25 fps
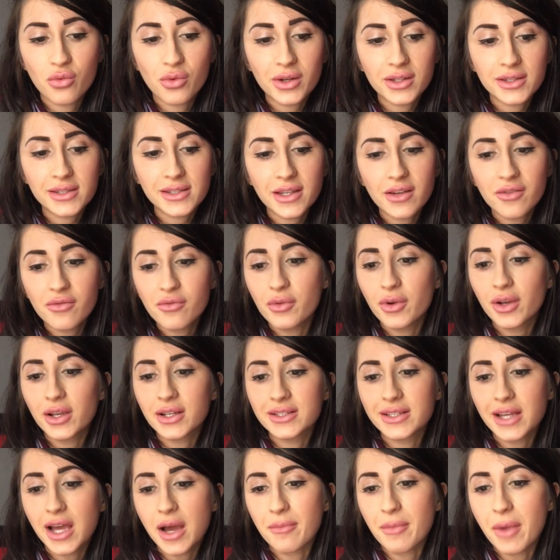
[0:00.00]
once I've
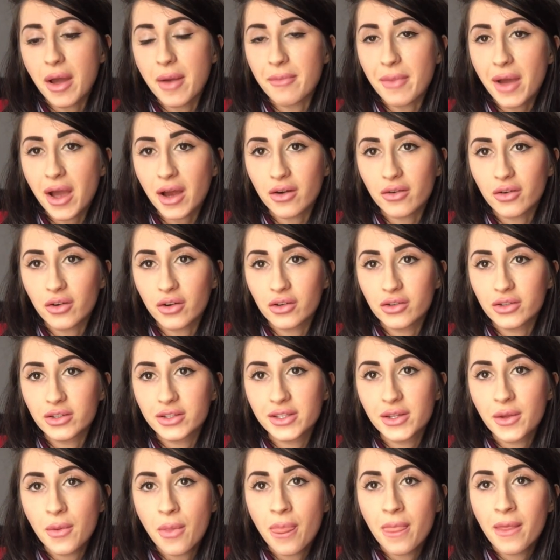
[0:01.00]
worked out my macros
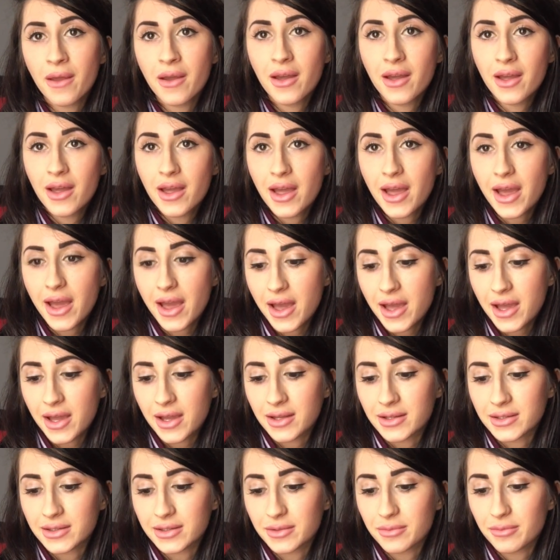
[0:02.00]

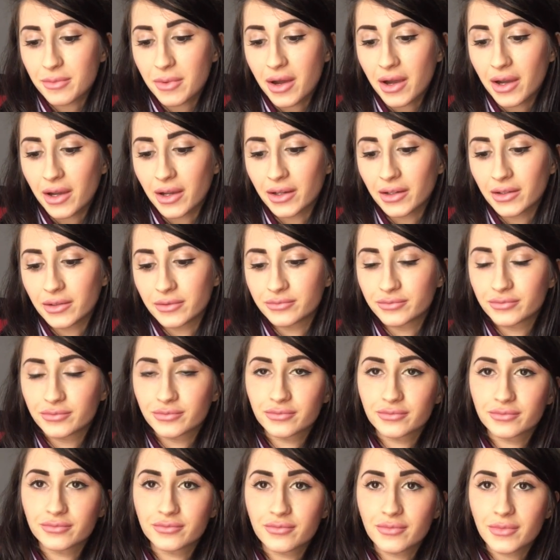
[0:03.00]
and my
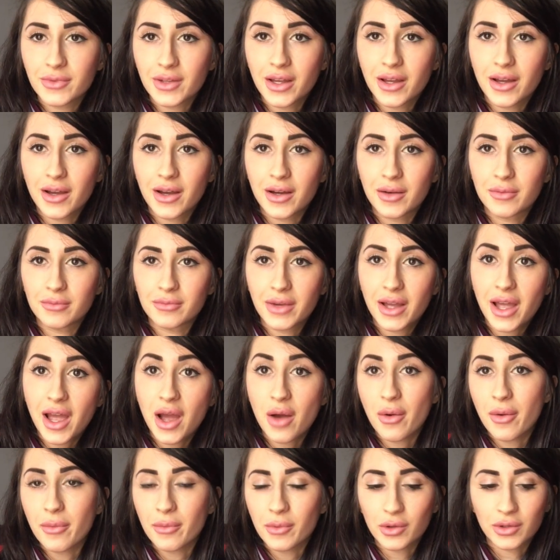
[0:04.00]
how
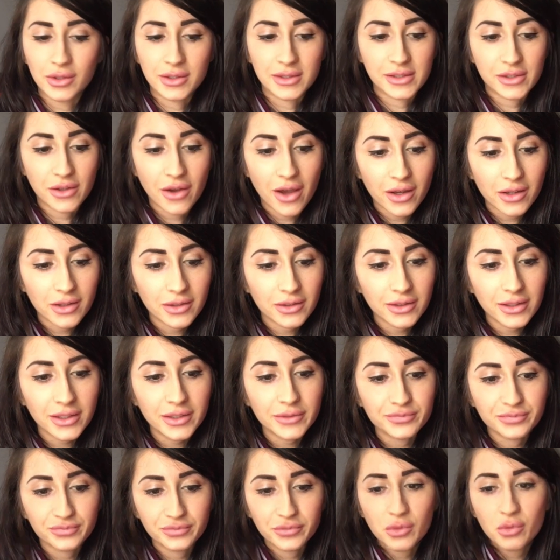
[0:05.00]
I'm going to cycle it,
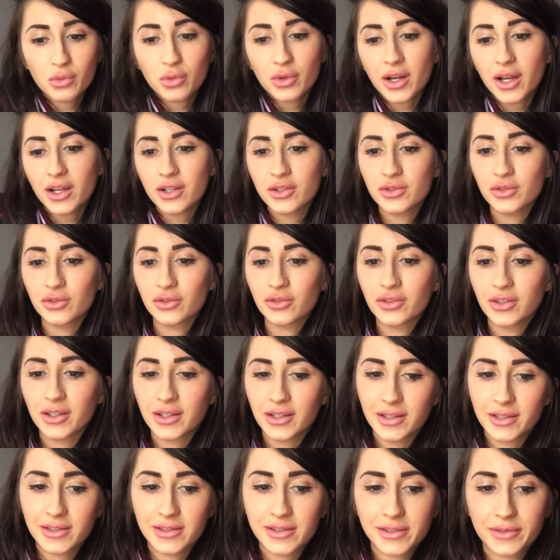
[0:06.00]
what I do
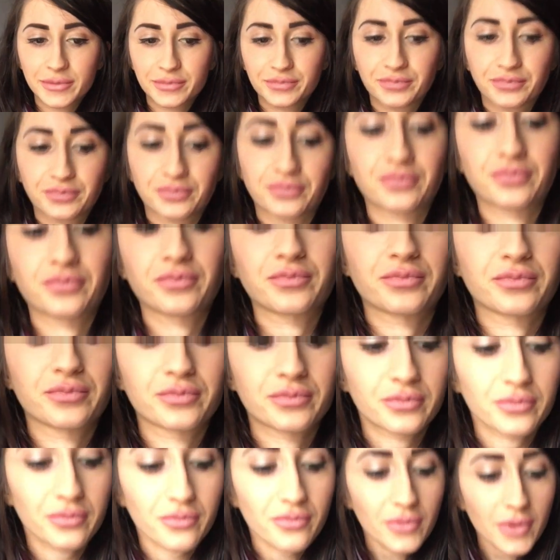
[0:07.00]
is,
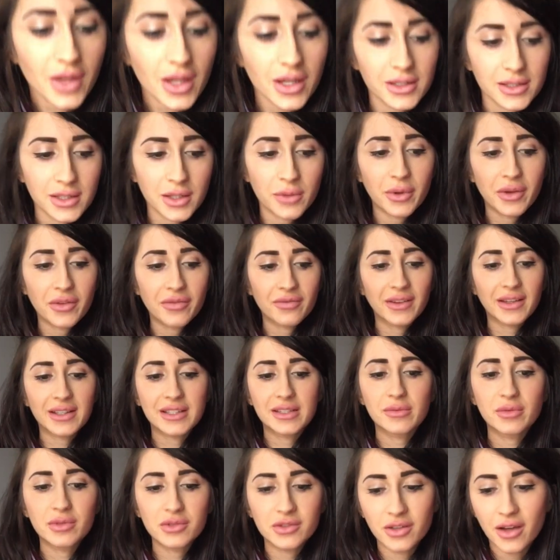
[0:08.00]
so with
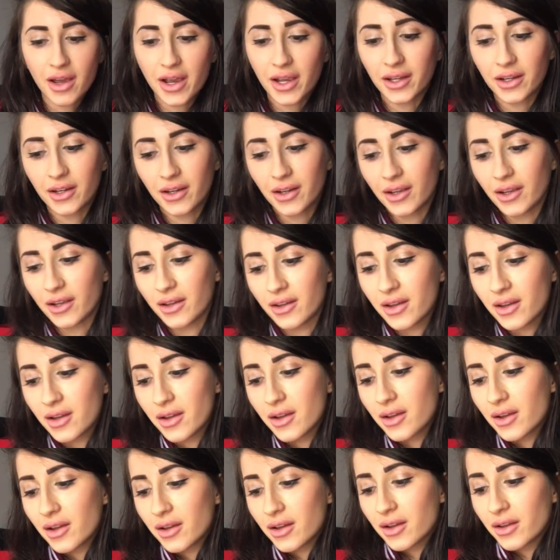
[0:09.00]
flexible dieting,
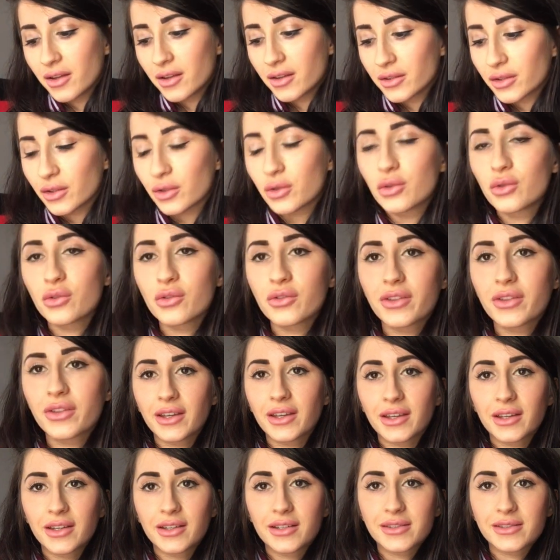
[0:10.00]
the cool
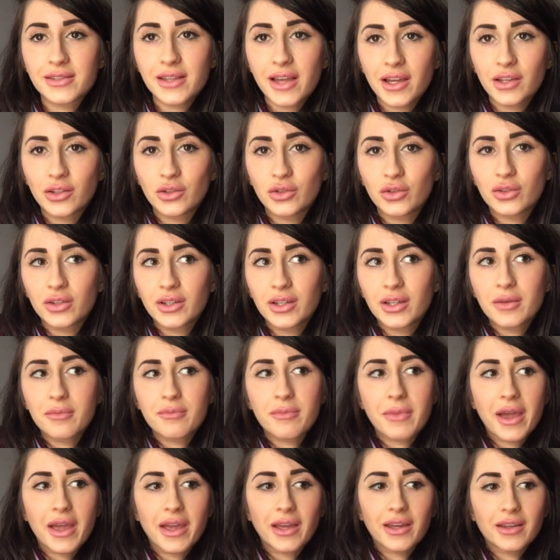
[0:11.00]
is that you can
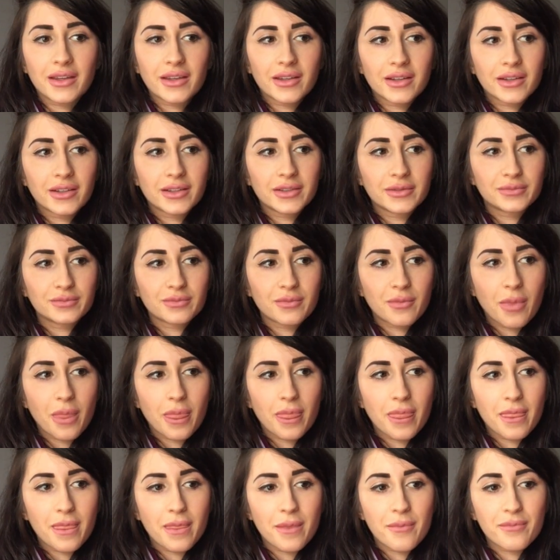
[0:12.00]
make
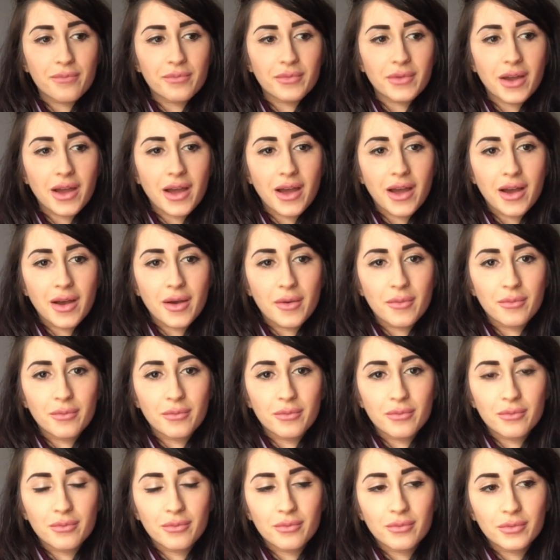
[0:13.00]

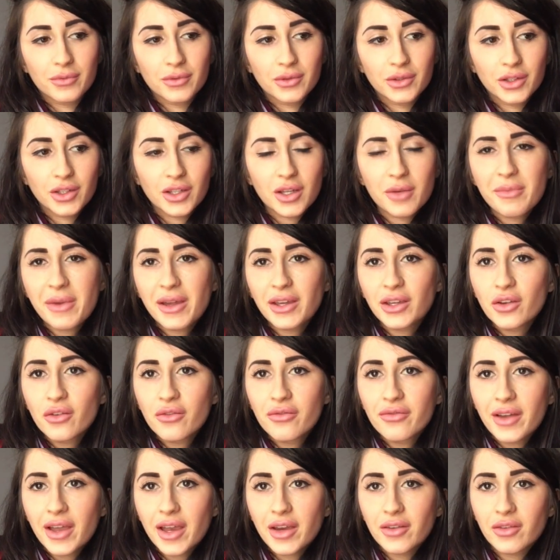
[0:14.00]
your
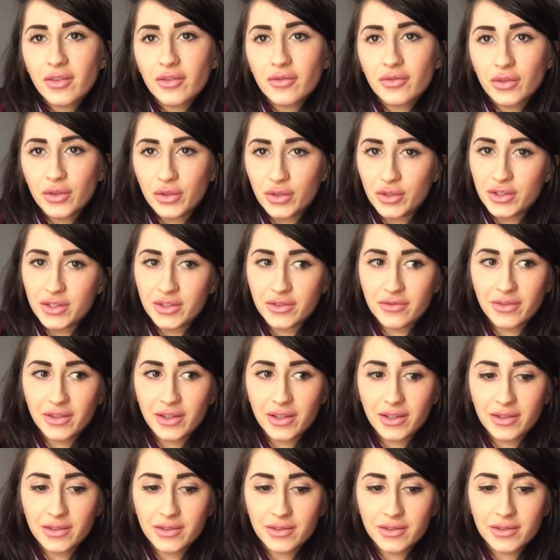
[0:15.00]
favorite foods
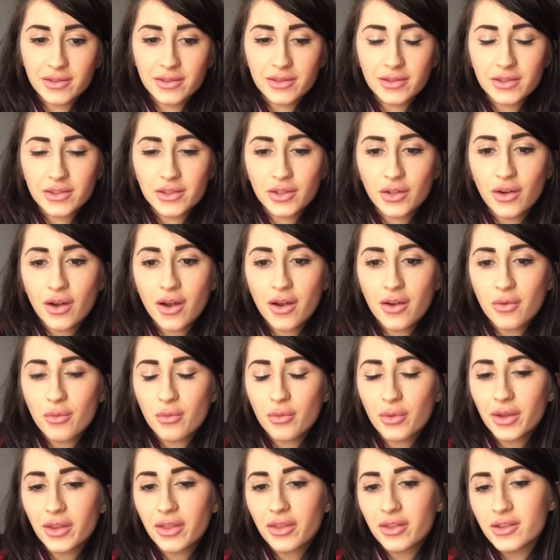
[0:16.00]
fit. So
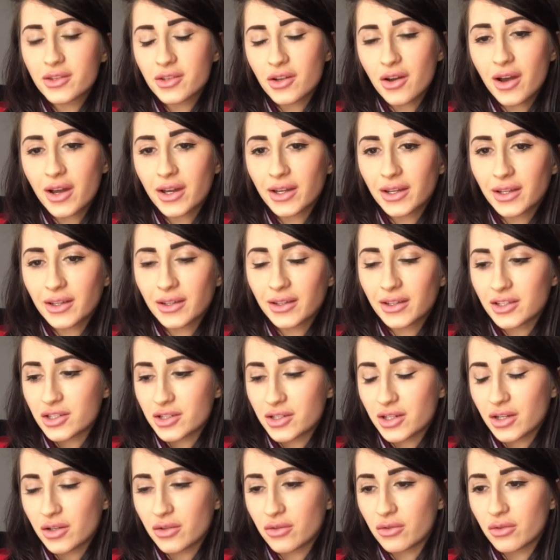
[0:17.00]
with dieting in
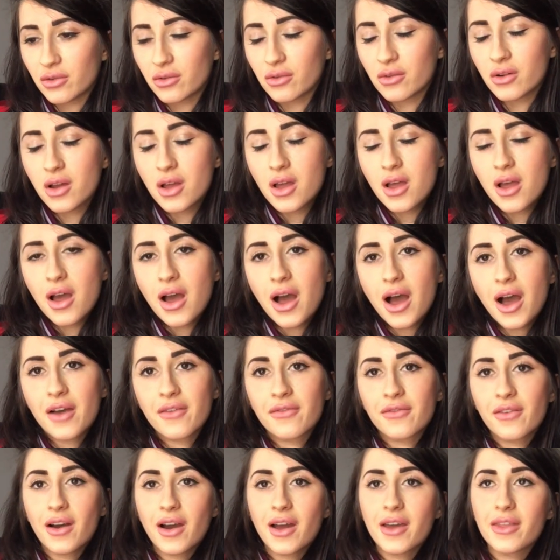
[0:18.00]
general, I
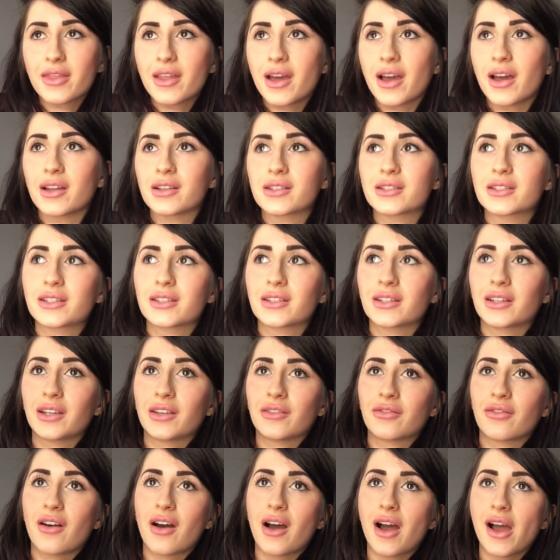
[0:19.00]
find that
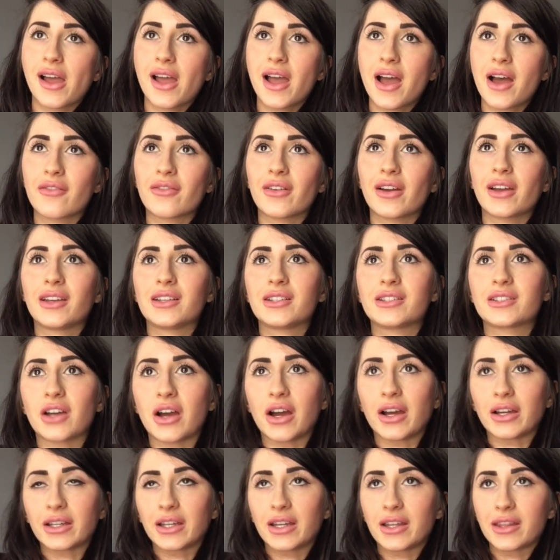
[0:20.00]
if I have a
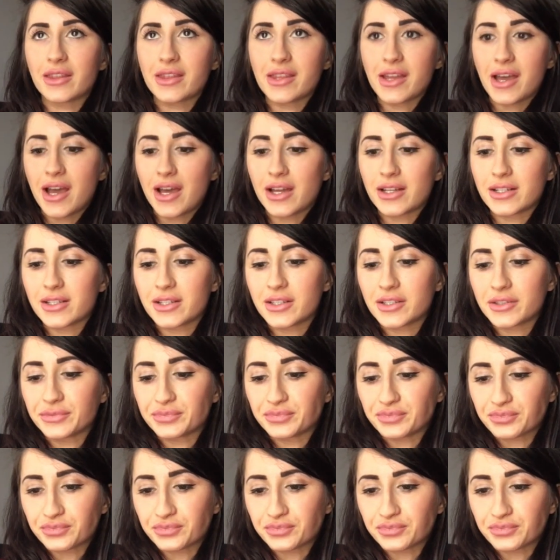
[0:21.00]
diet that